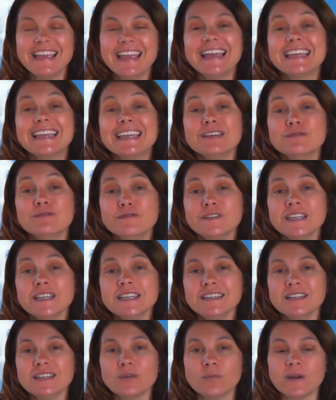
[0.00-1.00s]
a
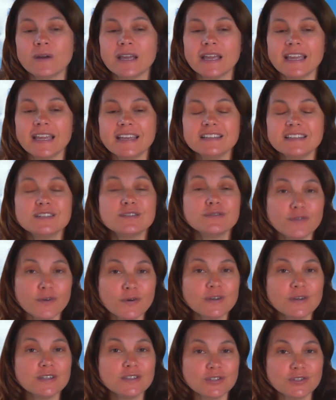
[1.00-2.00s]
convenient way to
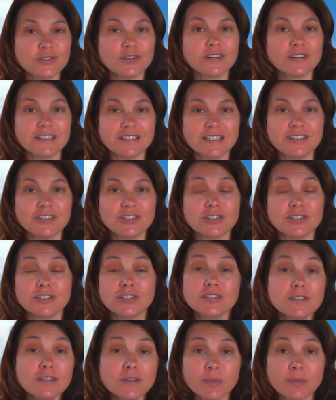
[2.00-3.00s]
focus your attention
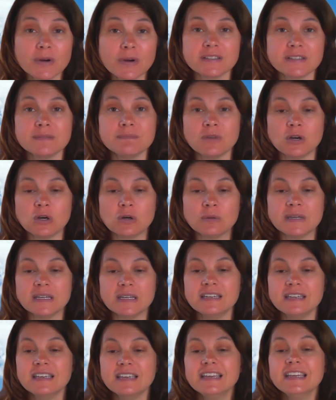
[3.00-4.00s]
to the present
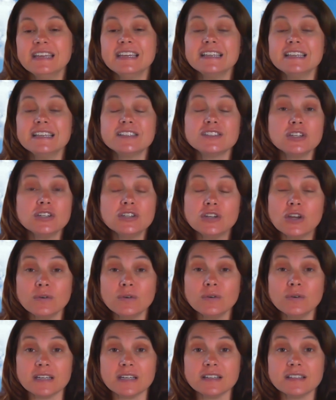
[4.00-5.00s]
moment is to
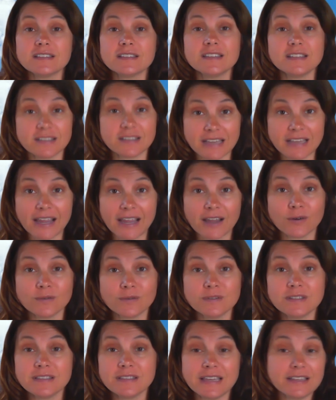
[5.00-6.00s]
notice the
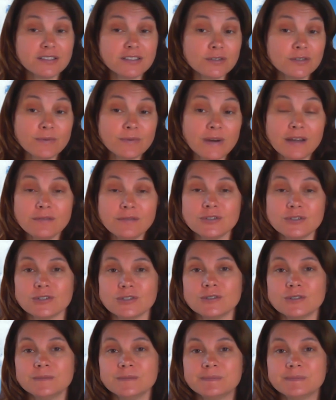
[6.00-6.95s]
sounds that surround you.